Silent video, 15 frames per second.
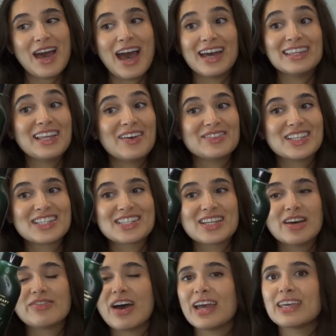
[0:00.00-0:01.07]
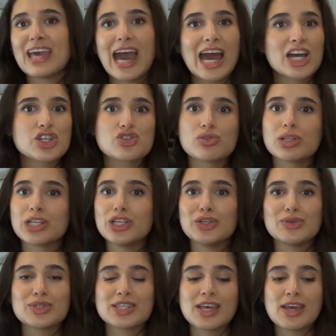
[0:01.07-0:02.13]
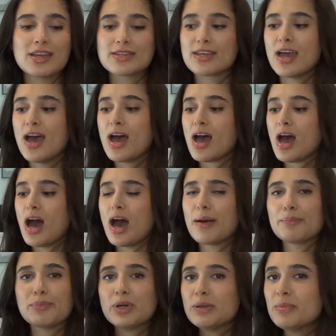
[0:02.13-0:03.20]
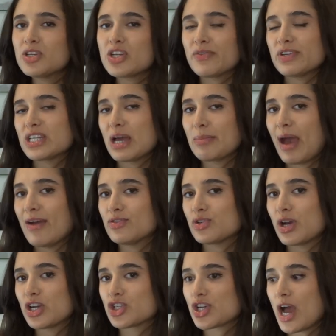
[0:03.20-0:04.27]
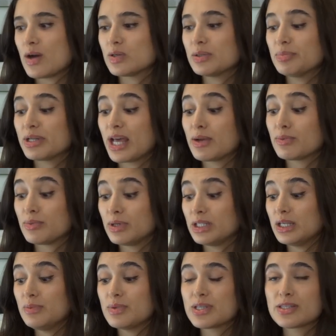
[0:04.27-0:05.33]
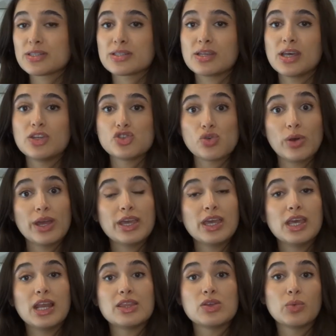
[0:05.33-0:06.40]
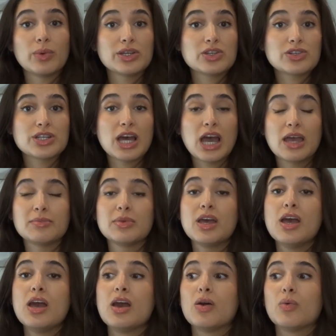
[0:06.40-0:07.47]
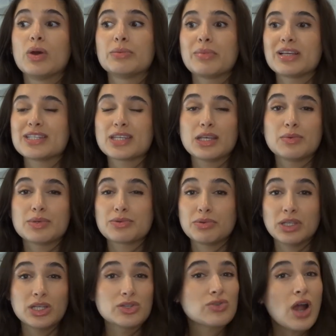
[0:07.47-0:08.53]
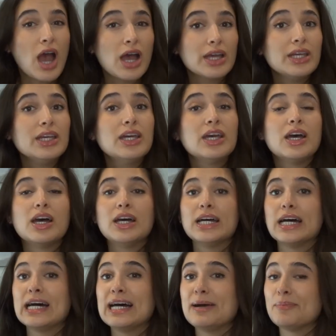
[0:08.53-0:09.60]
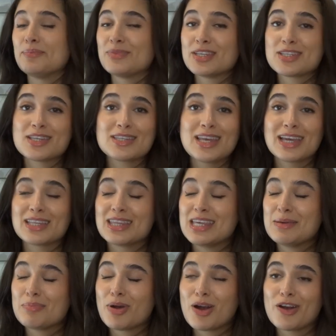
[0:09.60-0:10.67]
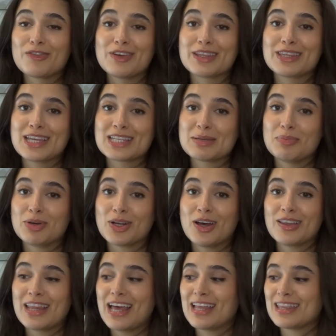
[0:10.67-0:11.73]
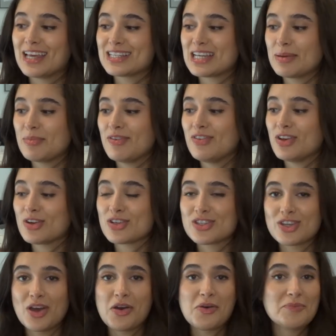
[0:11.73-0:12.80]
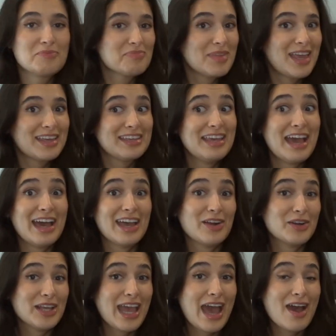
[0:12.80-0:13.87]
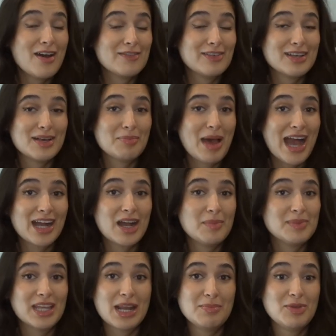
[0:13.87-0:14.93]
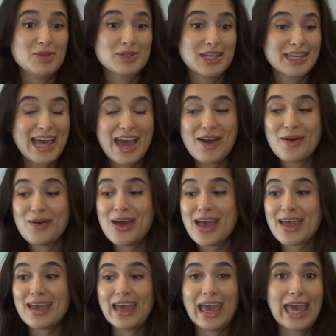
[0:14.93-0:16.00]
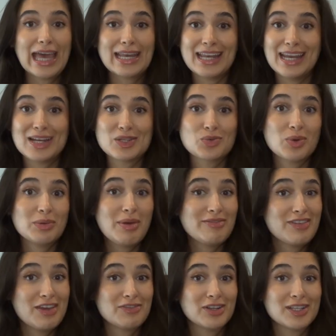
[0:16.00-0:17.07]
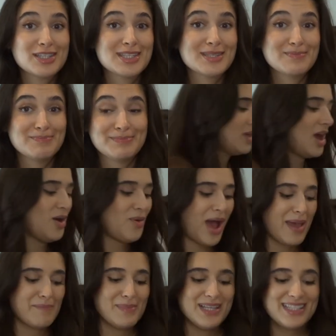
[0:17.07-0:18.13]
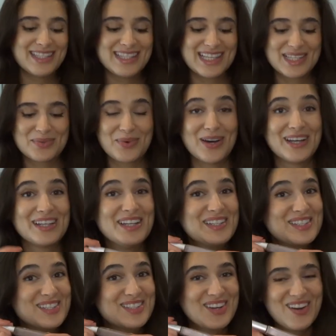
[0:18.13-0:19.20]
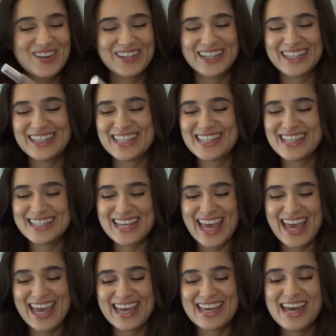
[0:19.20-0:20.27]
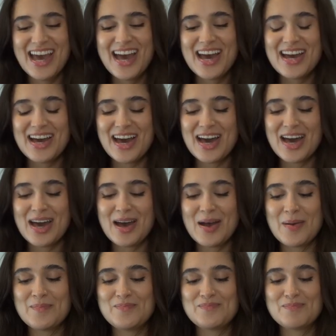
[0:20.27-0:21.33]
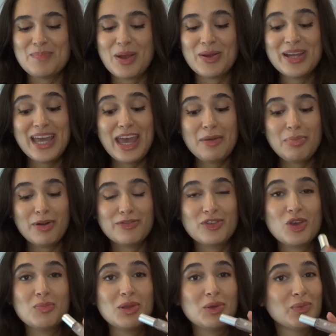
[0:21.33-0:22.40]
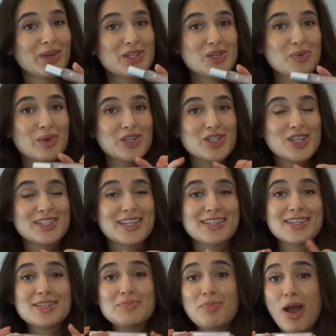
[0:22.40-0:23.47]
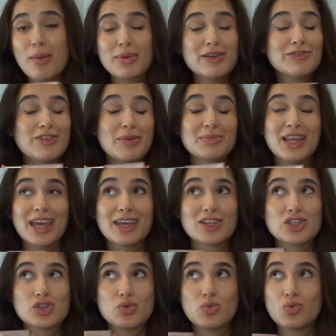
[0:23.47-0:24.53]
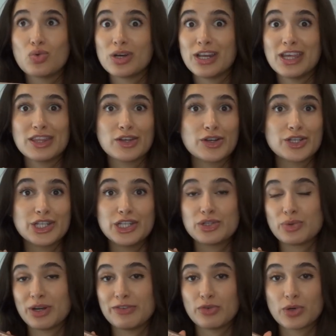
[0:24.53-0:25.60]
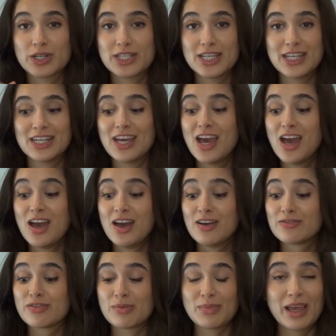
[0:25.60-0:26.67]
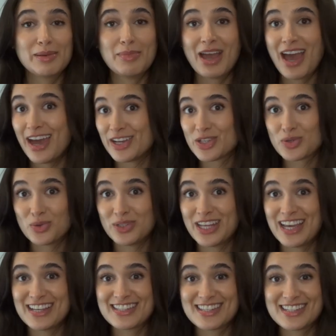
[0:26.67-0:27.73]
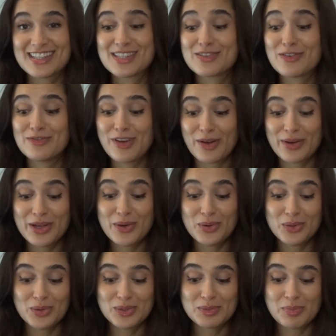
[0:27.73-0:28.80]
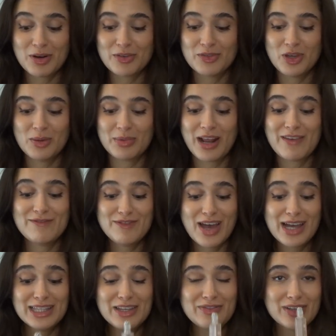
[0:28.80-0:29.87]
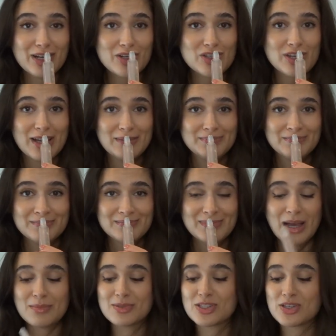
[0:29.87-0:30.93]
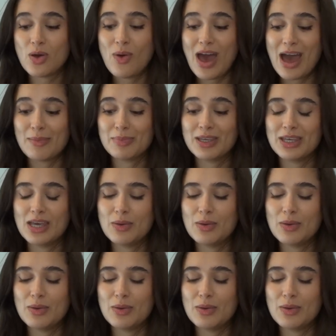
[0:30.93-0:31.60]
I love this stuff. I casually use it Um, pretty much every time after I shower, but I really was enjoying it in the winter time when my skin was really dry. Um, this is like the perfect thing to put on at that time of year. So yeah, I already have a backup that I'm using now, and it is one of my favorites. Oh, I missed this one. Sorry. This is a um, Mary Kay perfume in Winter Wishes. This is probably from like twenty thirteen, twenty fourteen, from like my high school days. This is a very old perfume, and I finally finished it. I'm so happy.